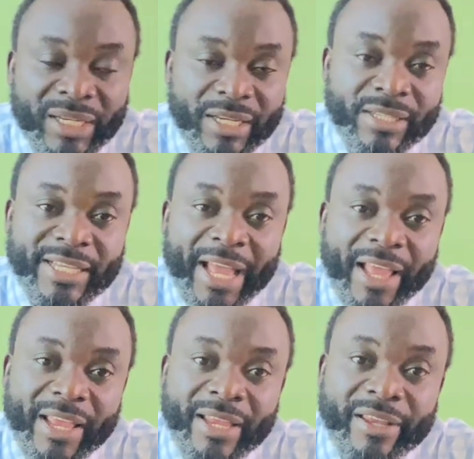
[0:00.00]
Is
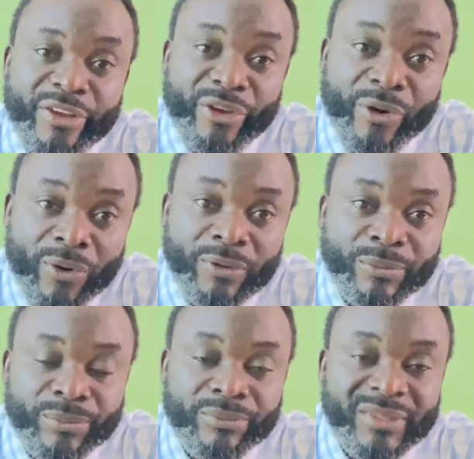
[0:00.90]
there a cure?
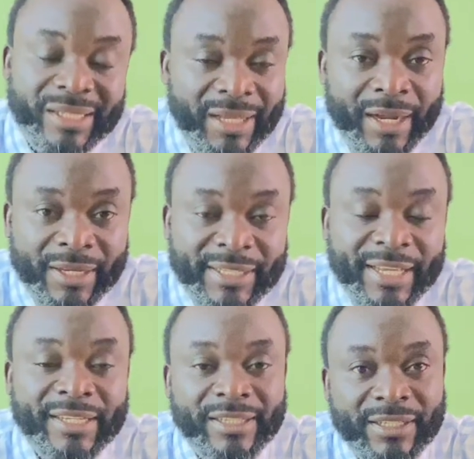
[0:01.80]
Like I
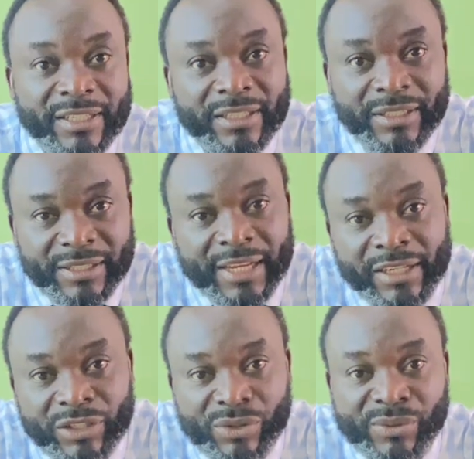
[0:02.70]
said, is
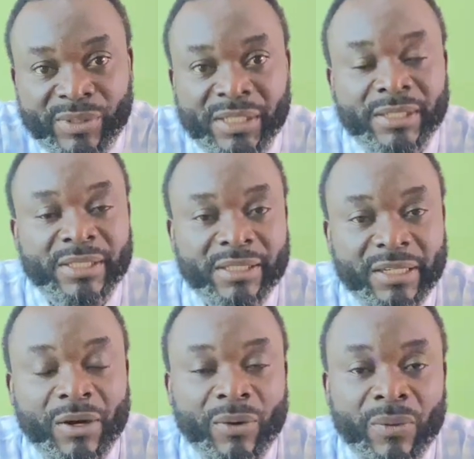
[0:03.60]
an injury.
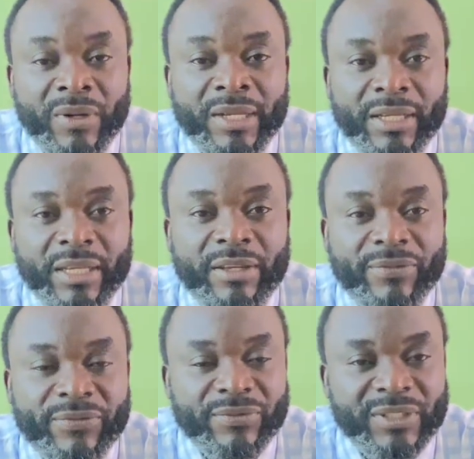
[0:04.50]
Now, if
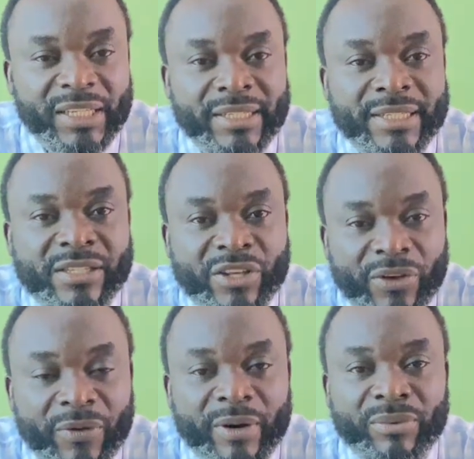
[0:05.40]
it is
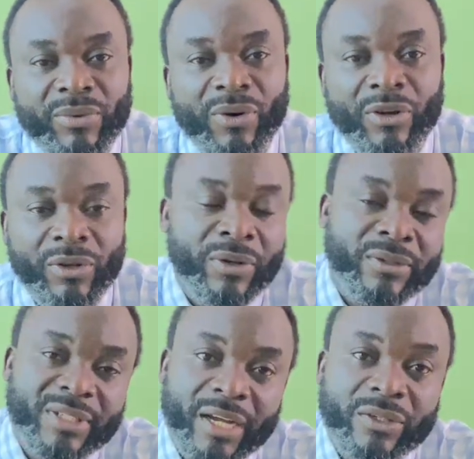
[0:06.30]
curable or
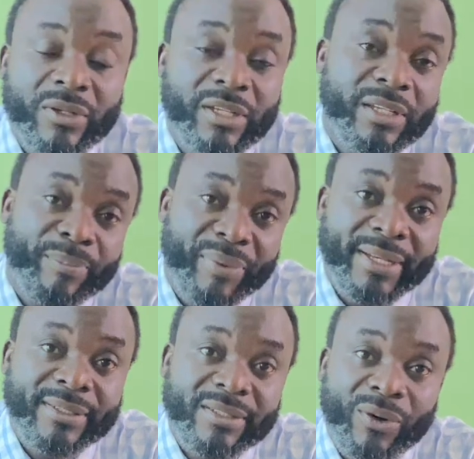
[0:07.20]
not actually
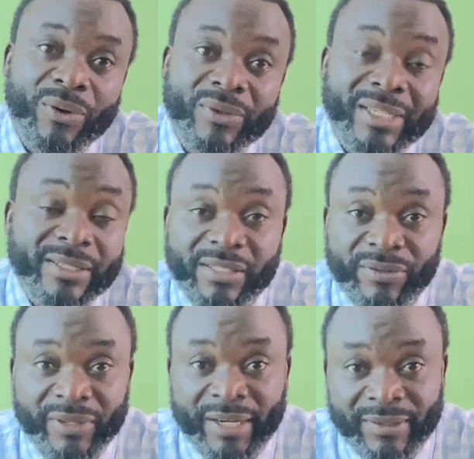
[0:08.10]
depends on the
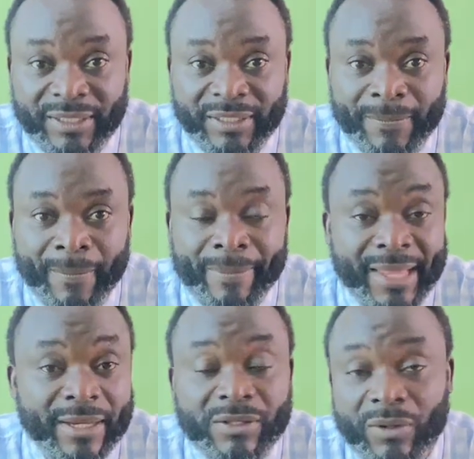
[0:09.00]
severity.
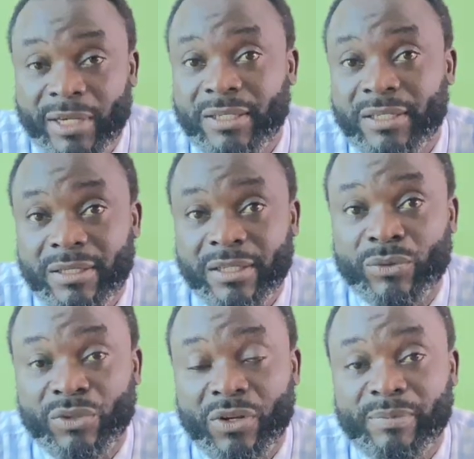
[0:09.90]
In some cases, it
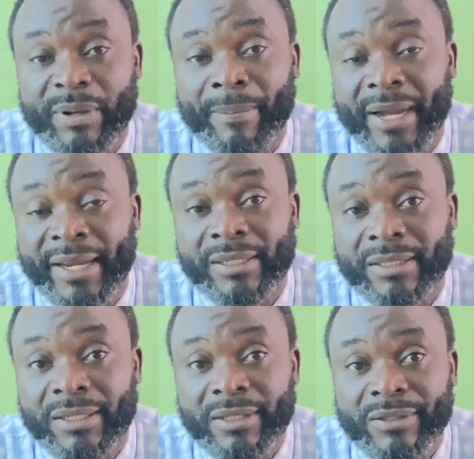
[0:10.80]
could just be mild.
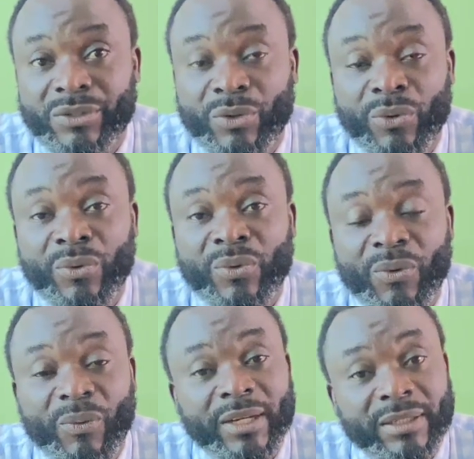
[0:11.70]
So
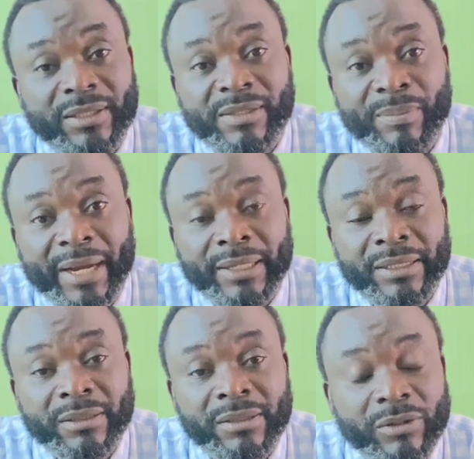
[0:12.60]
when it is mild,
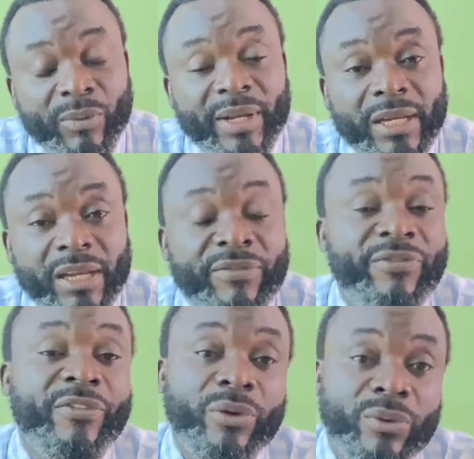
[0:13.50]
within a
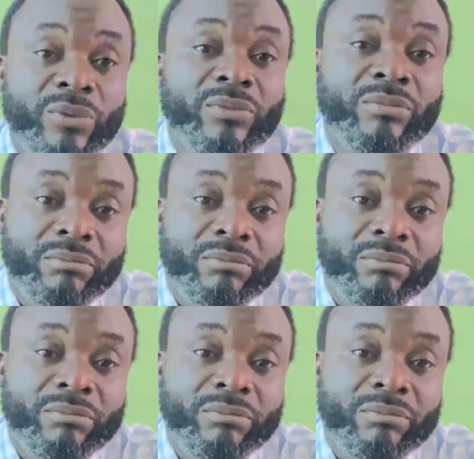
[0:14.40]
few